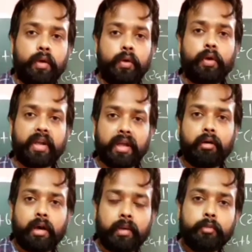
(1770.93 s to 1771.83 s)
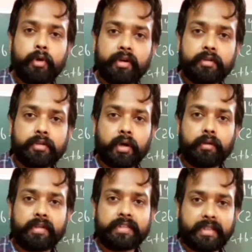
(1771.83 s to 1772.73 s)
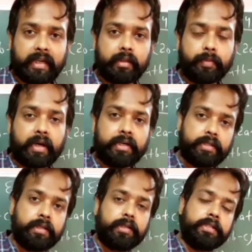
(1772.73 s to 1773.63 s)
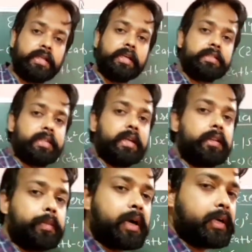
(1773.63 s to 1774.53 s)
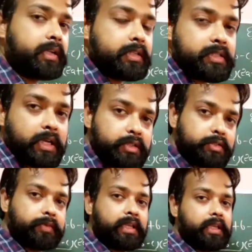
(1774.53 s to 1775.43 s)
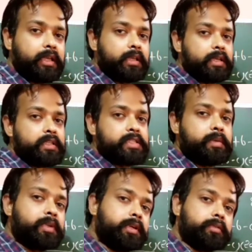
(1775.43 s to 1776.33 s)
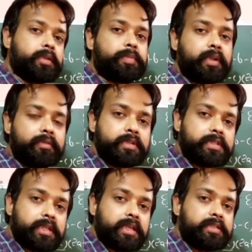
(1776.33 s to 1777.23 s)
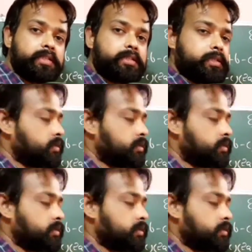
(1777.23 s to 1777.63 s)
Okay, now I am going to solve its 10th part. See, its 10th part, it is also very similar to the previous cases.